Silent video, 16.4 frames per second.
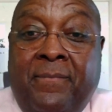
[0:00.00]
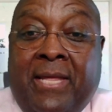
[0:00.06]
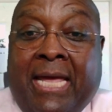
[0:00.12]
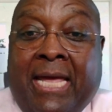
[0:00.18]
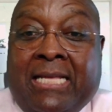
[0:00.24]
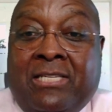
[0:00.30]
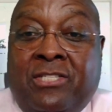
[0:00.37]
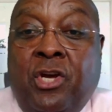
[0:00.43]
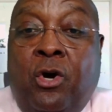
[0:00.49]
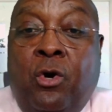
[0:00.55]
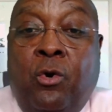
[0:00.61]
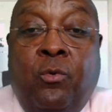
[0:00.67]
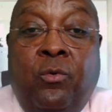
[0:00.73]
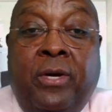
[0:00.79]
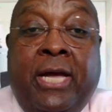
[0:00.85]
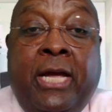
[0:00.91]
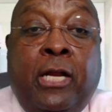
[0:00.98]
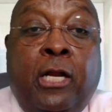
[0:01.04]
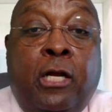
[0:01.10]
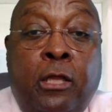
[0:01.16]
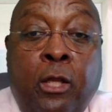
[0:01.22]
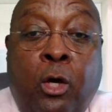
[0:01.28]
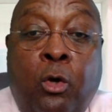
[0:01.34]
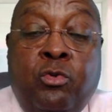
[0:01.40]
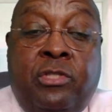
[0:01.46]
So, in
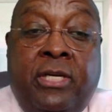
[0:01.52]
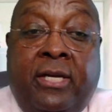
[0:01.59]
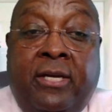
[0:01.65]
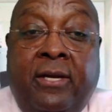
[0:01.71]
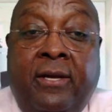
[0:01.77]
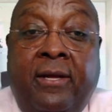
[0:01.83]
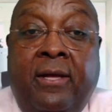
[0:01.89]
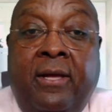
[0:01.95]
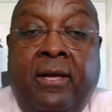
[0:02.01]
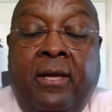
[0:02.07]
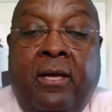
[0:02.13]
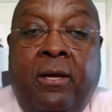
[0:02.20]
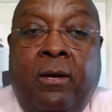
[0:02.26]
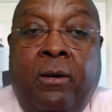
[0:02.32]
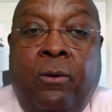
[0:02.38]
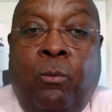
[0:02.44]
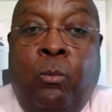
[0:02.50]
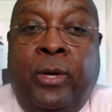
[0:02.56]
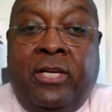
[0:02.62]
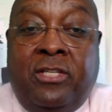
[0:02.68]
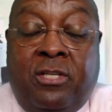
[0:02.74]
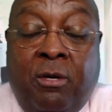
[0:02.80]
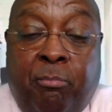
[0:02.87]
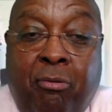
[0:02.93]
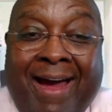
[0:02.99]
closing, what
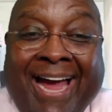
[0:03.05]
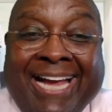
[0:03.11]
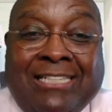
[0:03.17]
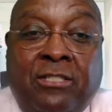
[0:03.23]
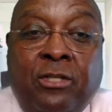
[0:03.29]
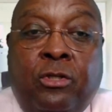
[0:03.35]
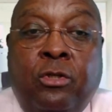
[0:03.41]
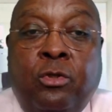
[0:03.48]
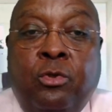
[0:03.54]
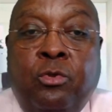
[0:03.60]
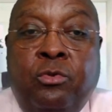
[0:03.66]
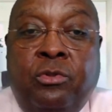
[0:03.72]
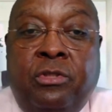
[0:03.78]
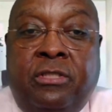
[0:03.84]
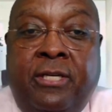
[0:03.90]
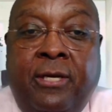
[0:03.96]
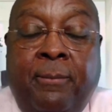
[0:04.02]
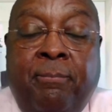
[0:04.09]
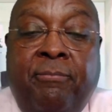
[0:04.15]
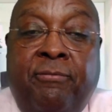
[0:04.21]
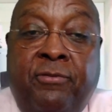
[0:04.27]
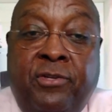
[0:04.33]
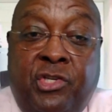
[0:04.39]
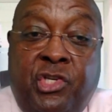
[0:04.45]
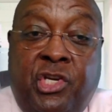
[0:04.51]
is a practical tip
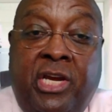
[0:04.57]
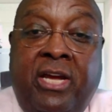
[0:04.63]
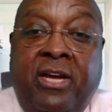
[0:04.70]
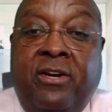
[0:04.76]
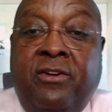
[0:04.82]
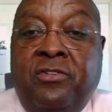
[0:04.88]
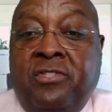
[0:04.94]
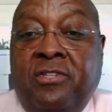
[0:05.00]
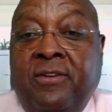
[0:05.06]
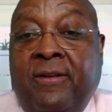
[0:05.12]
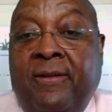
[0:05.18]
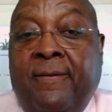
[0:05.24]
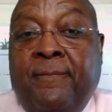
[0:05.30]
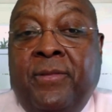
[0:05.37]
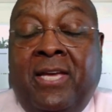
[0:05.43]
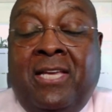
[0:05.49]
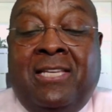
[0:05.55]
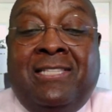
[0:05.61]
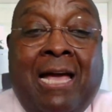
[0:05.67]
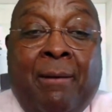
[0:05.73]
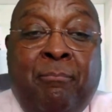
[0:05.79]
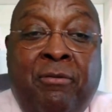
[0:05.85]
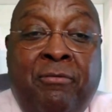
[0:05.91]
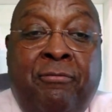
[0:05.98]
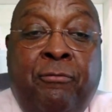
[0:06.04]
for chairs is
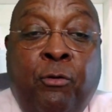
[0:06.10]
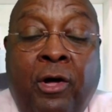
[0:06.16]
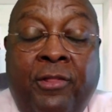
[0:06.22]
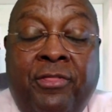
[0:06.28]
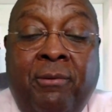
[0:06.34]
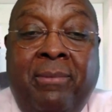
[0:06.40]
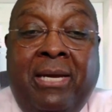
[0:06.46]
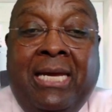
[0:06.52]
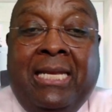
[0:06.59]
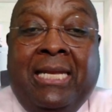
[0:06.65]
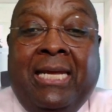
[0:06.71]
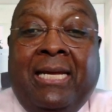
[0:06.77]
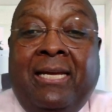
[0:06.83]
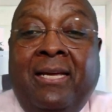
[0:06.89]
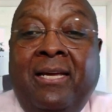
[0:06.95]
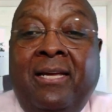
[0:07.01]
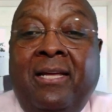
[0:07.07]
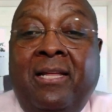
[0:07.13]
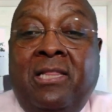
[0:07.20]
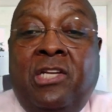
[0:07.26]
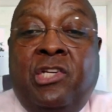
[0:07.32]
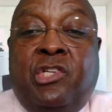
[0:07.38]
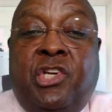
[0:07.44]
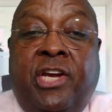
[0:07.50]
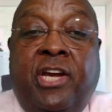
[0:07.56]
that before the meeting, the
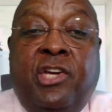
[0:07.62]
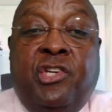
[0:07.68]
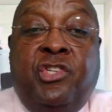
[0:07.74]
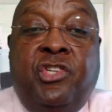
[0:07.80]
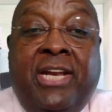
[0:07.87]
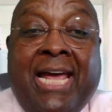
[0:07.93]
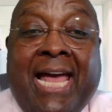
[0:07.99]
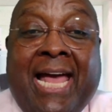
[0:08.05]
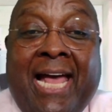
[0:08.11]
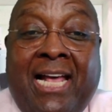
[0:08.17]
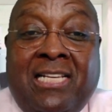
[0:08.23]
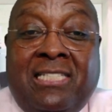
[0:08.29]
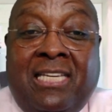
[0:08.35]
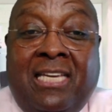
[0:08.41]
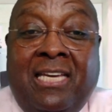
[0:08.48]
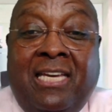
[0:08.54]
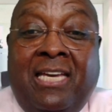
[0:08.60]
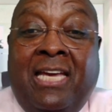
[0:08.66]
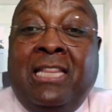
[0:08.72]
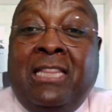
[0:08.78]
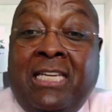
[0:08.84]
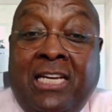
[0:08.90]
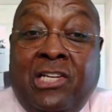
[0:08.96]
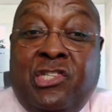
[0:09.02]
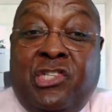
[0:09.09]
chair should ask in
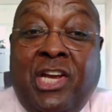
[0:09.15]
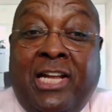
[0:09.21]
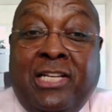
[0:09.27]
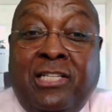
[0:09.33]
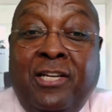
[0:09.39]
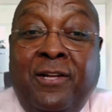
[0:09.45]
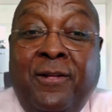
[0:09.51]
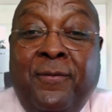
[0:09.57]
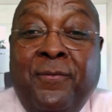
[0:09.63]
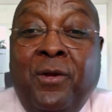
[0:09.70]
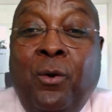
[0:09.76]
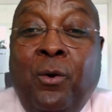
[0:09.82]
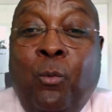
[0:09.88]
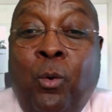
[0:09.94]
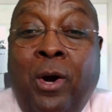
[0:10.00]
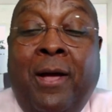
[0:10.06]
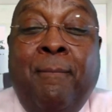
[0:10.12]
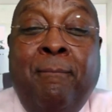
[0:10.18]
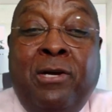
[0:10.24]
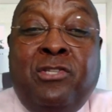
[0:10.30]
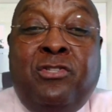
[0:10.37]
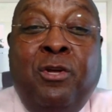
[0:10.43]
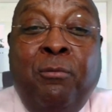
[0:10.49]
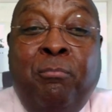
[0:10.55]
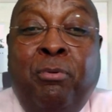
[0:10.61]
the agenda, what
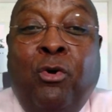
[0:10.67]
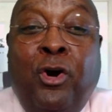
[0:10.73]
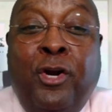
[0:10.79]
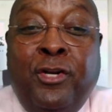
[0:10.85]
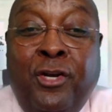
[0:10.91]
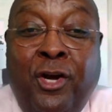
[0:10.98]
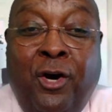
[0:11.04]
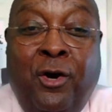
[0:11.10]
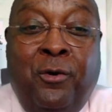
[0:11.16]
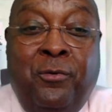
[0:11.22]
must the board know?